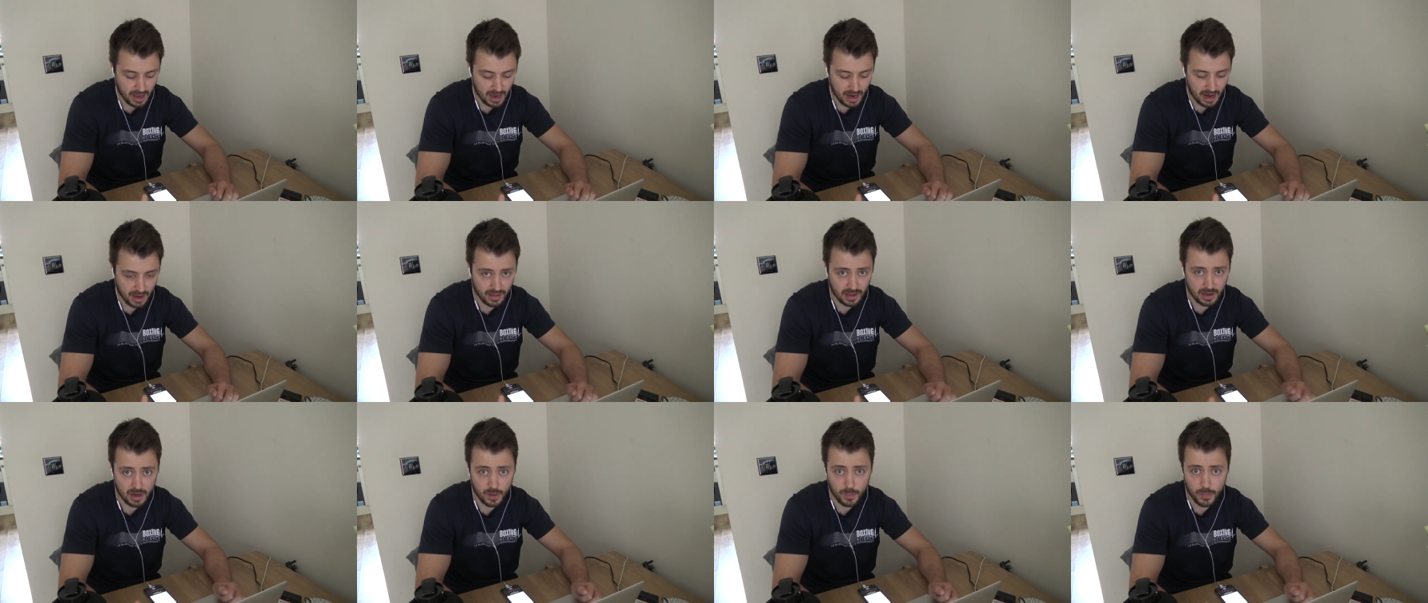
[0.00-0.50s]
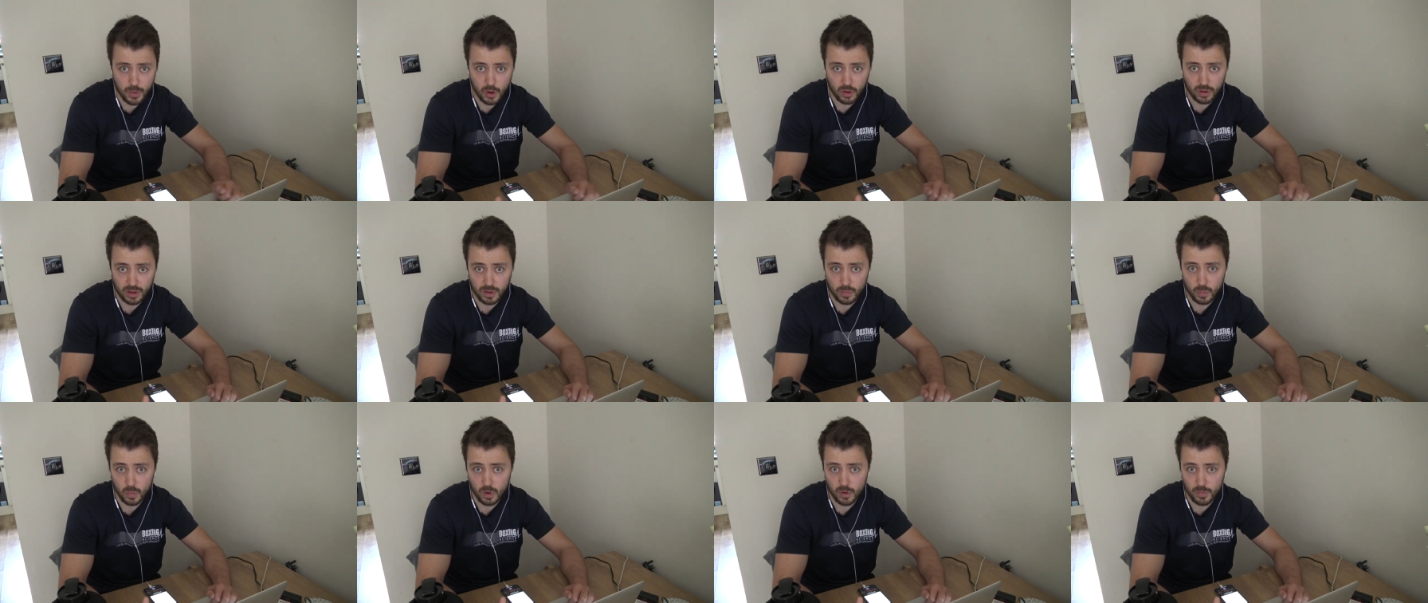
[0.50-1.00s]
And then your
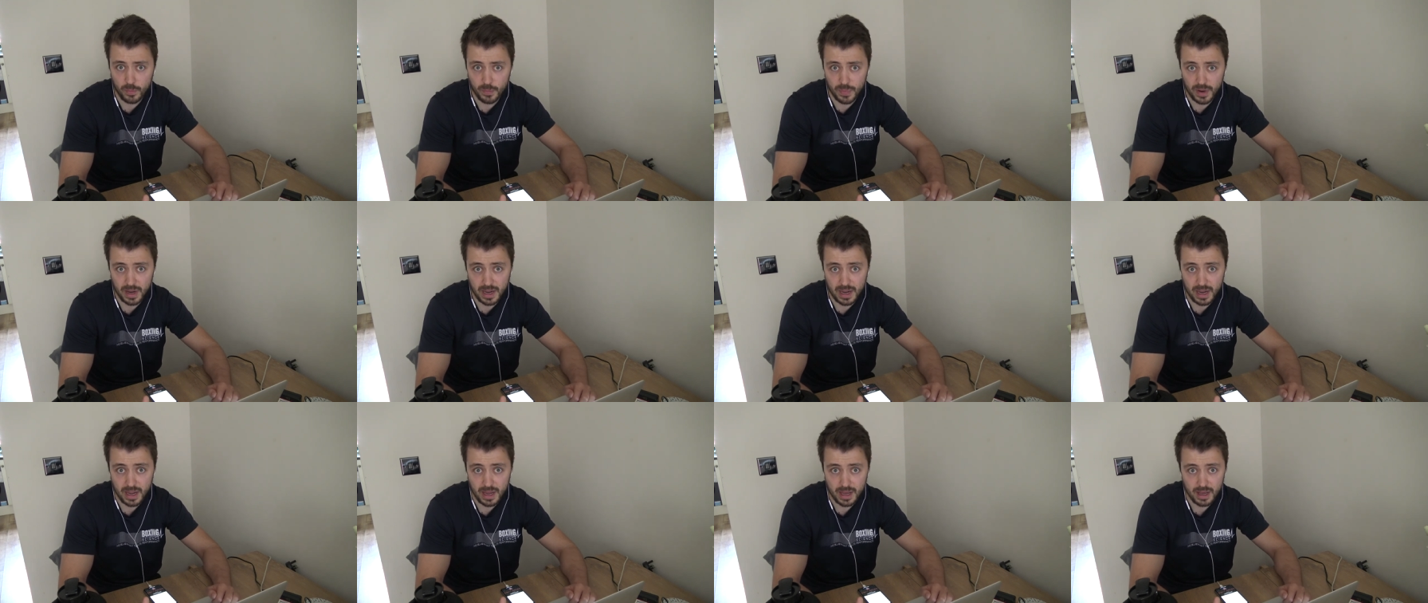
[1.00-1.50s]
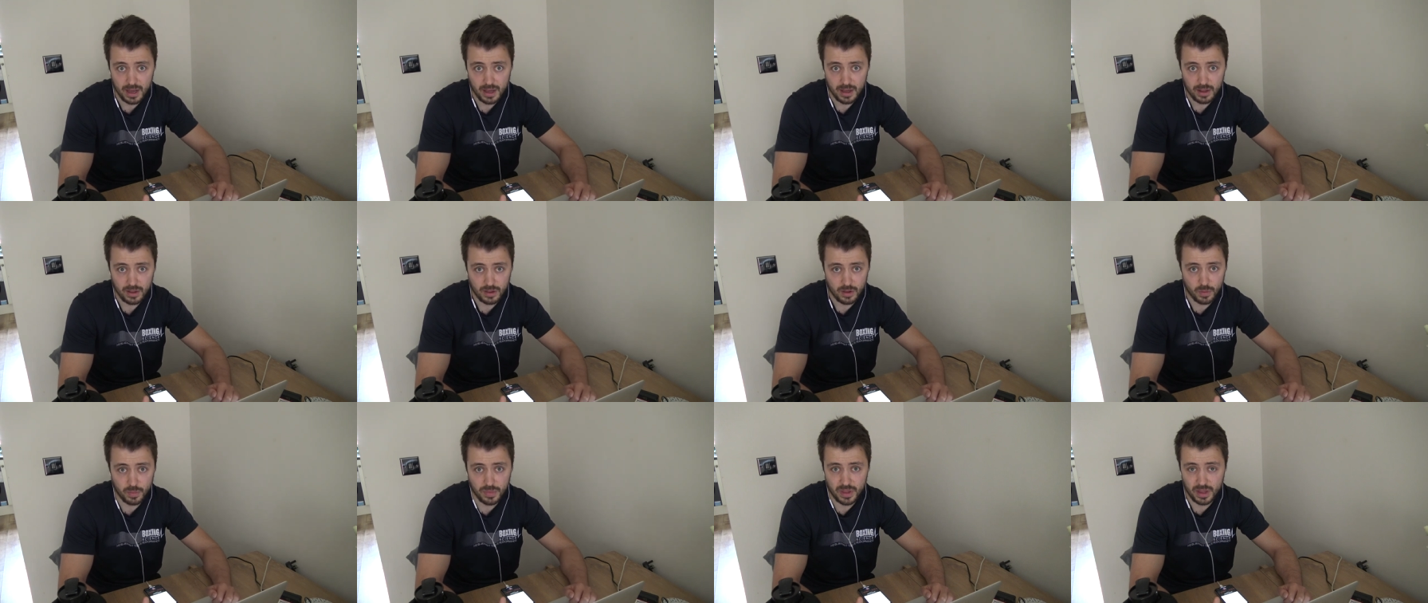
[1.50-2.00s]
pulling would be
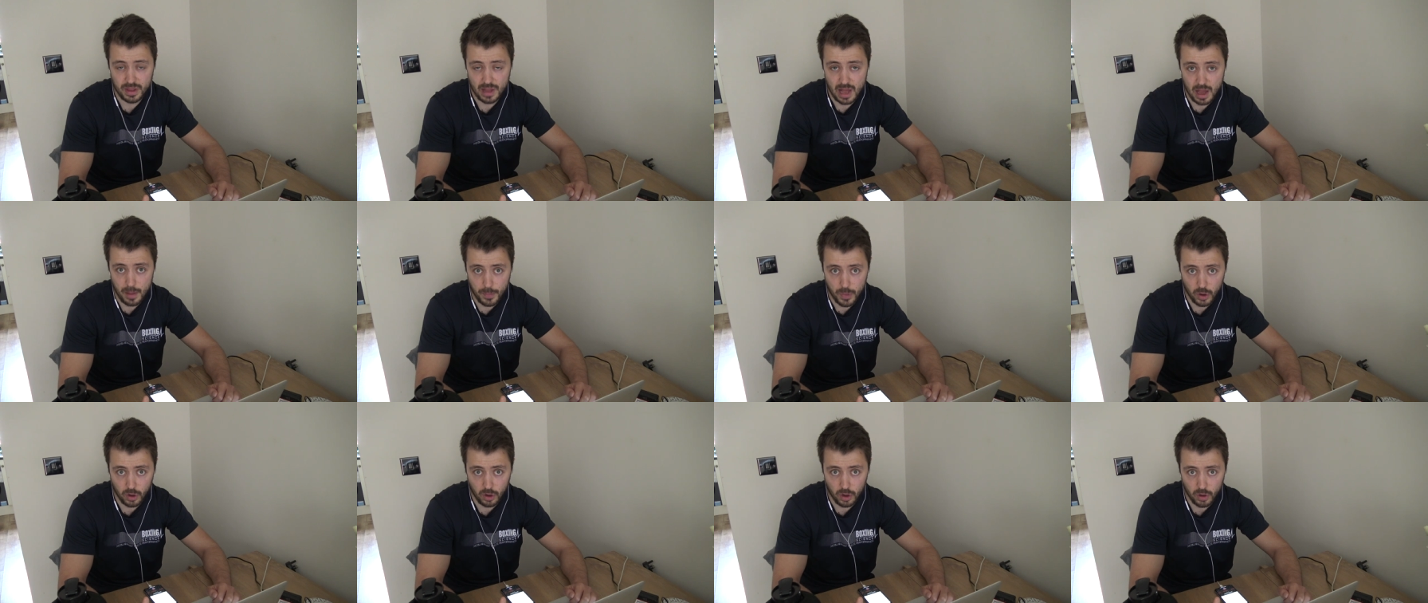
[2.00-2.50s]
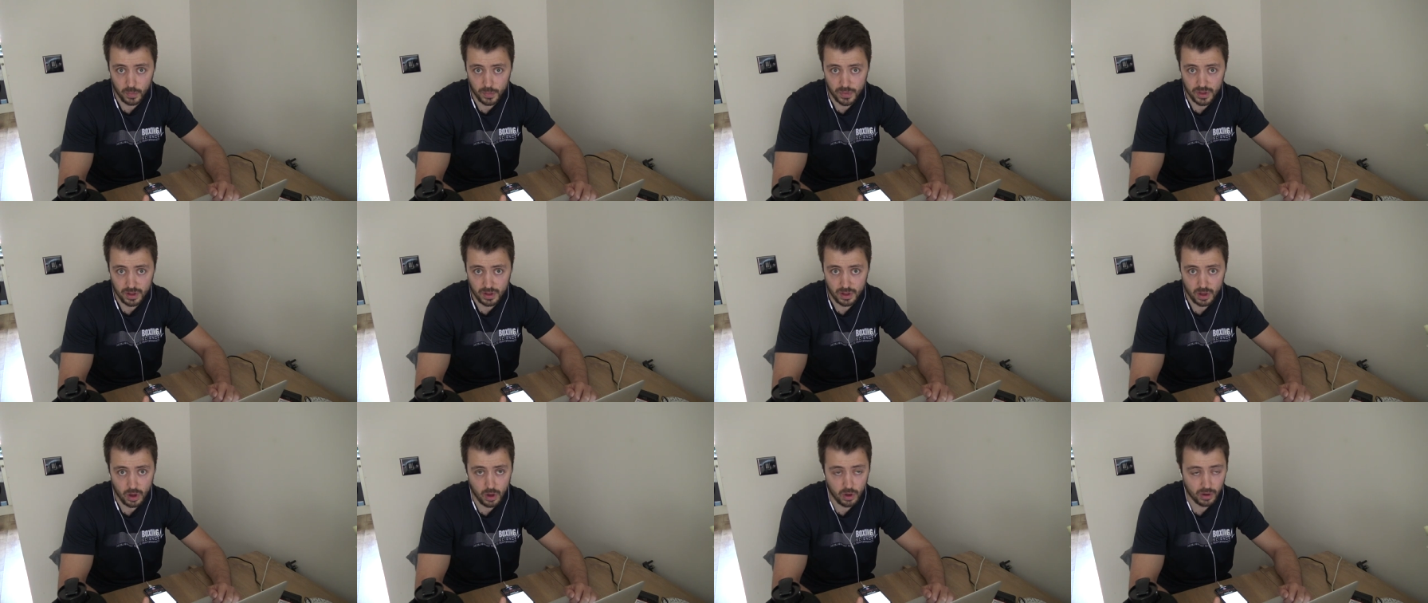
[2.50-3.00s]
something like
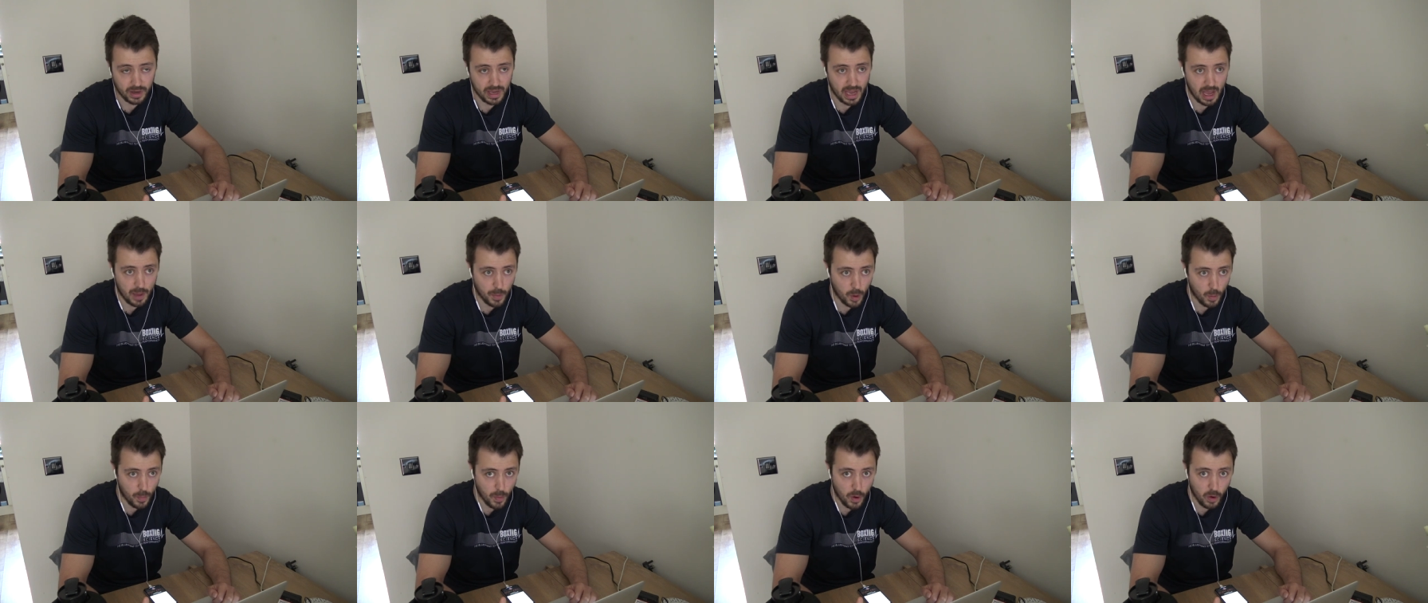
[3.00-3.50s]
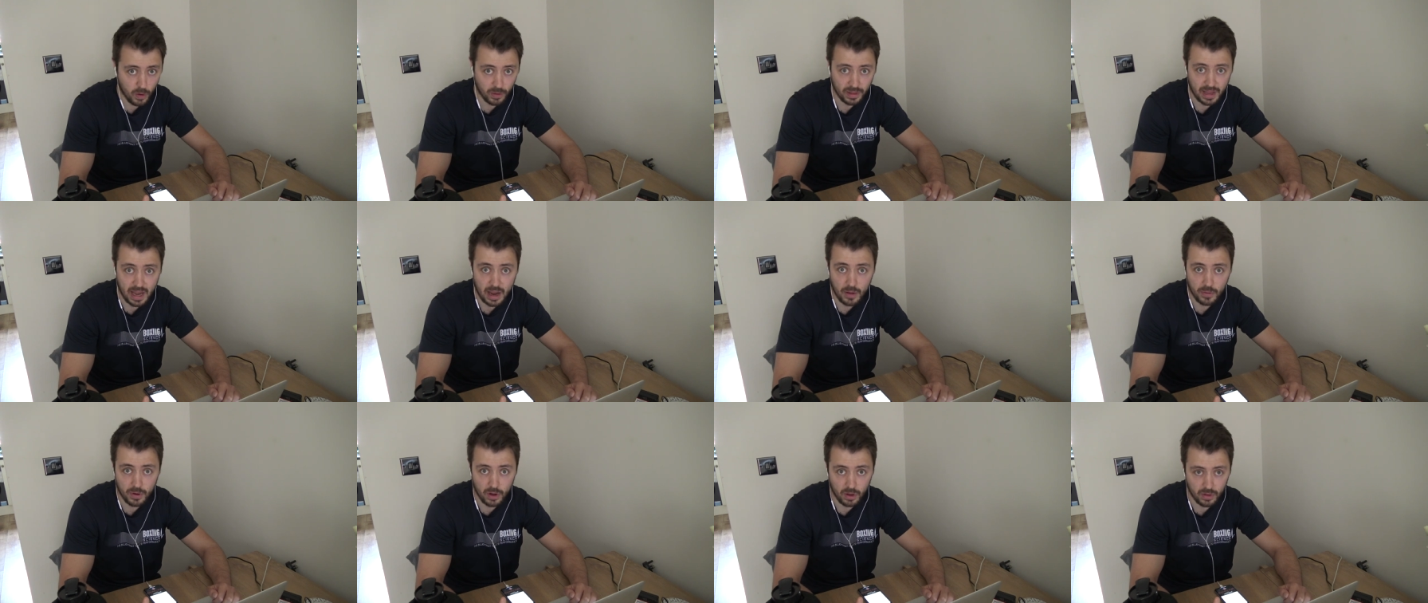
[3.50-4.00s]
pull-ups or cable pull
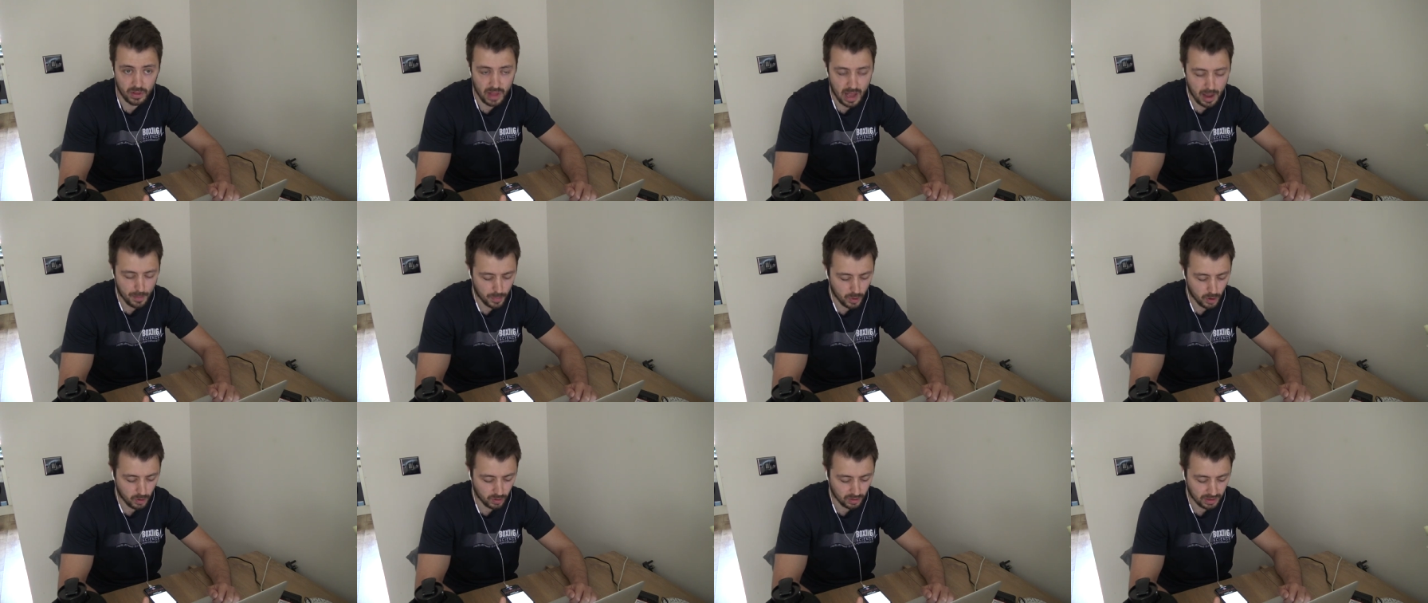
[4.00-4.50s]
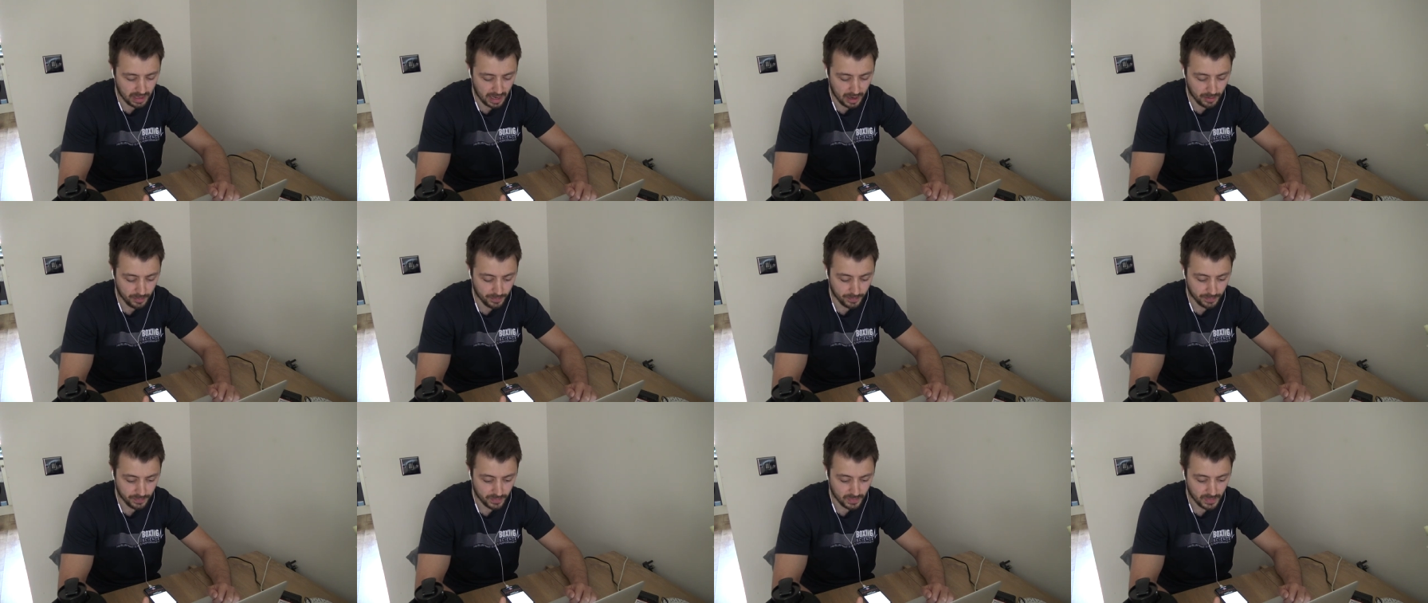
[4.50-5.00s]
down or lat pull down.